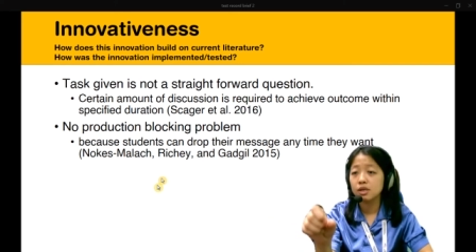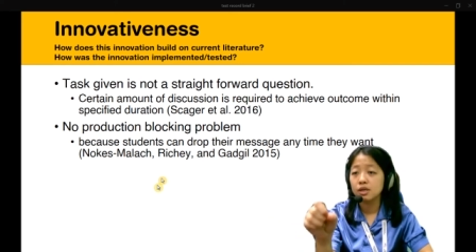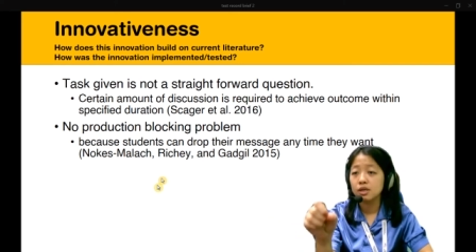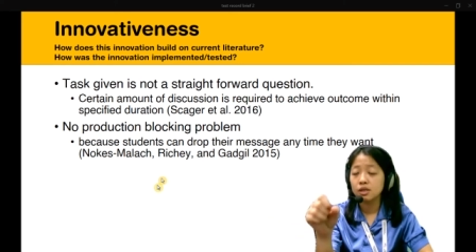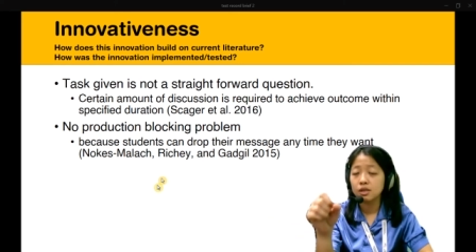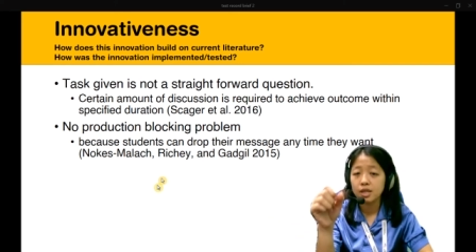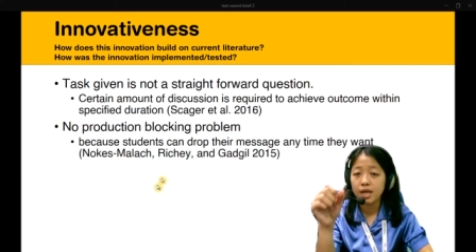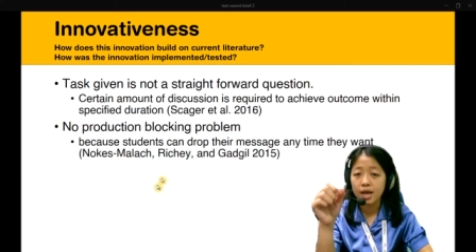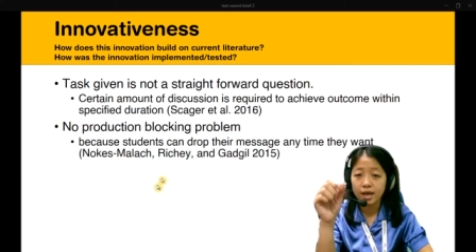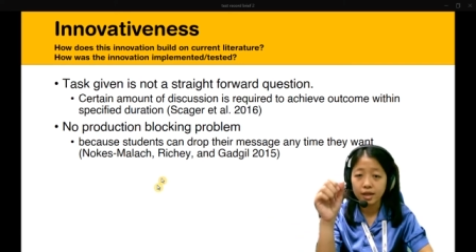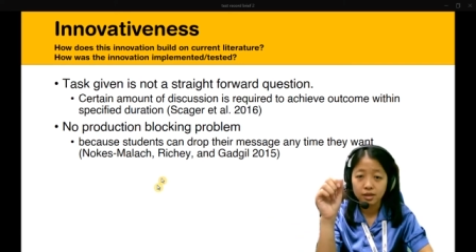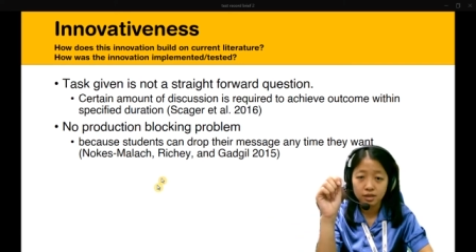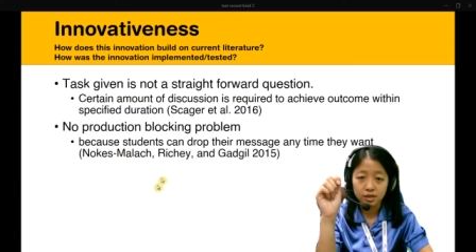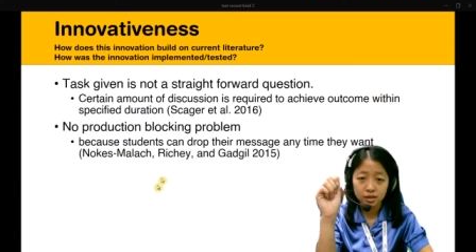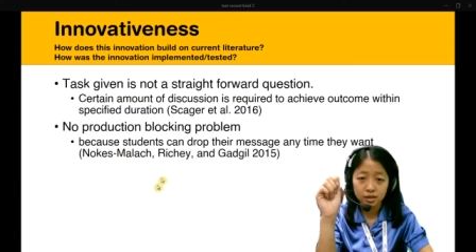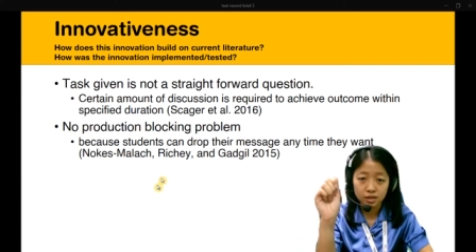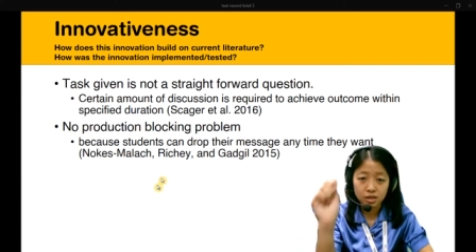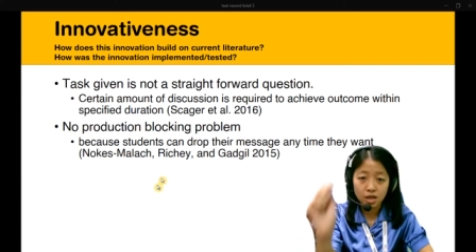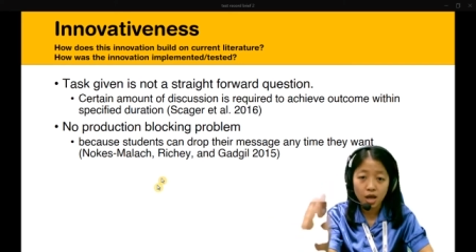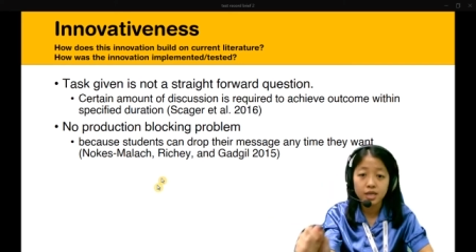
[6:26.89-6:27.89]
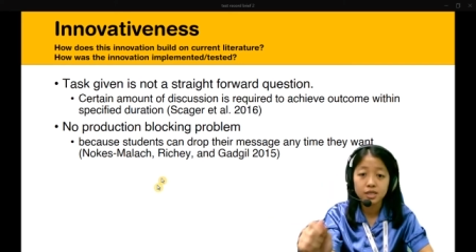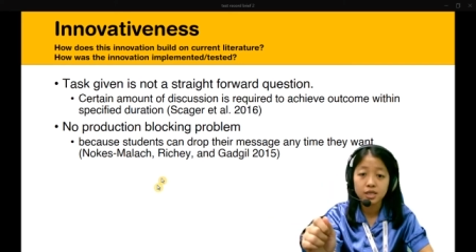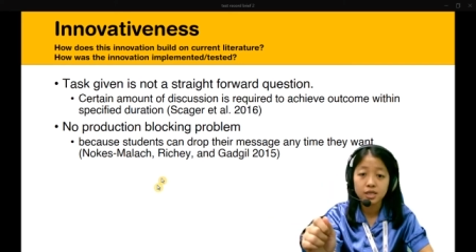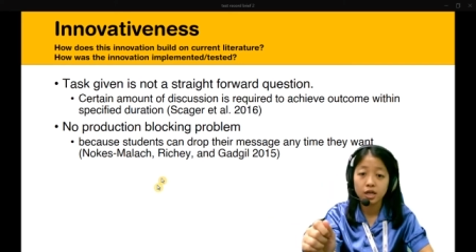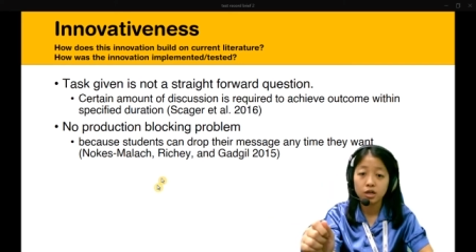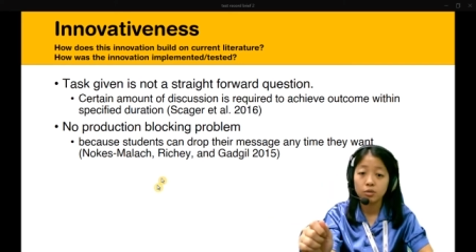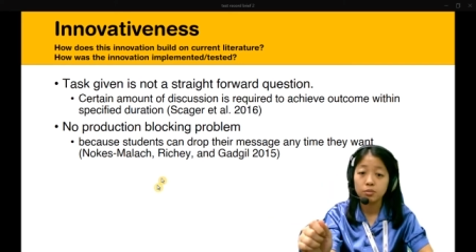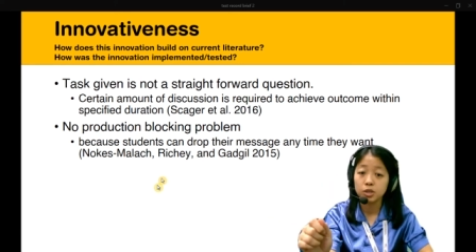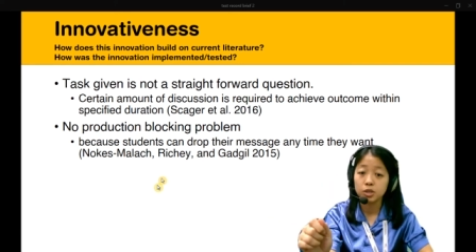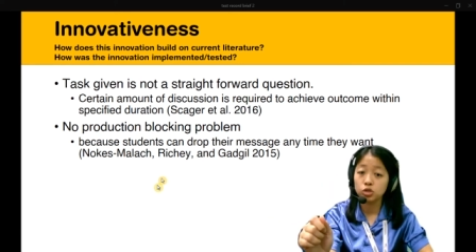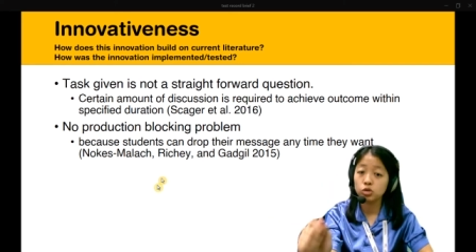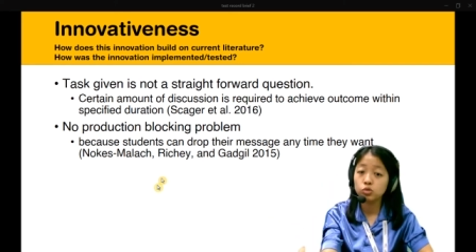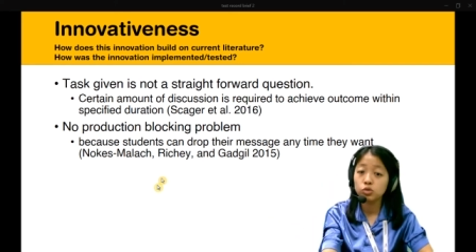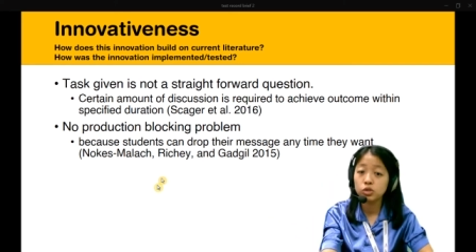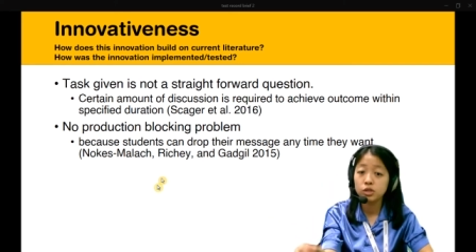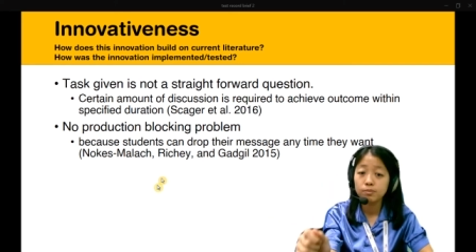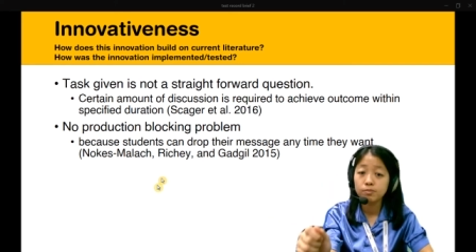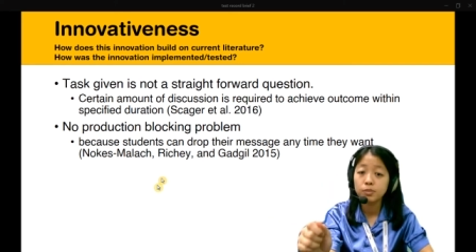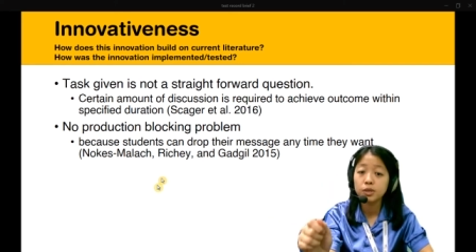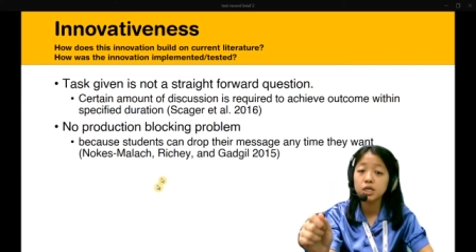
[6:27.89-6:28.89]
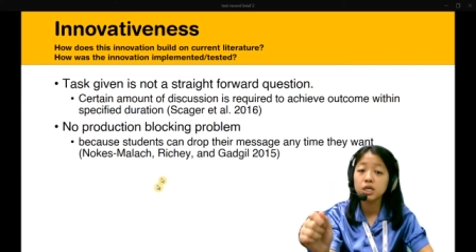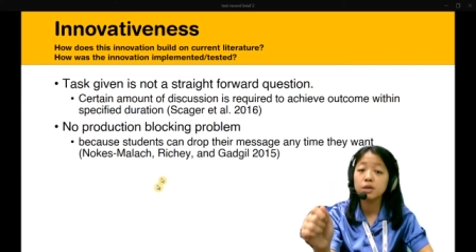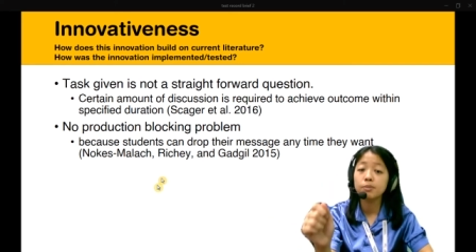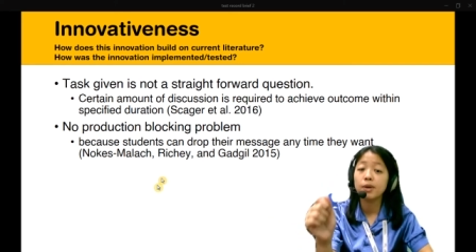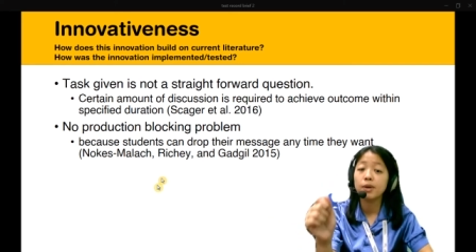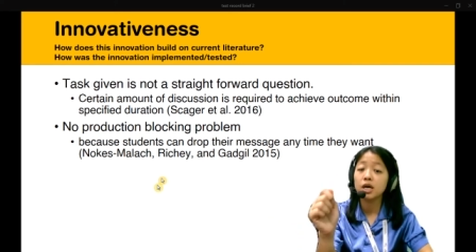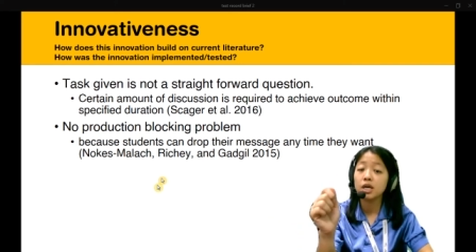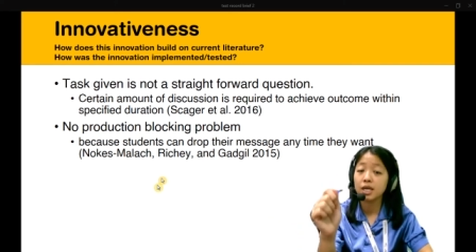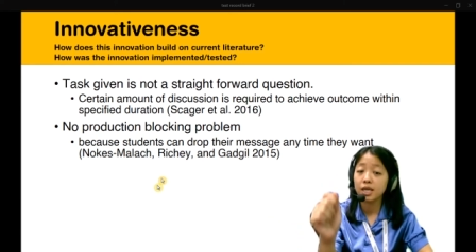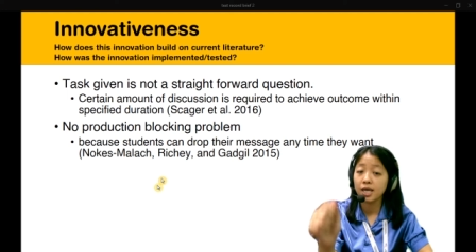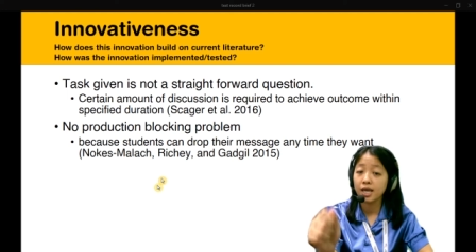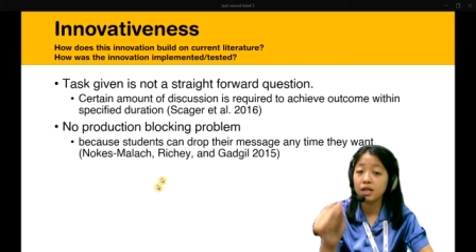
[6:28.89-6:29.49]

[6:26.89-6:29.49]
that the task cannot be too simple, but again,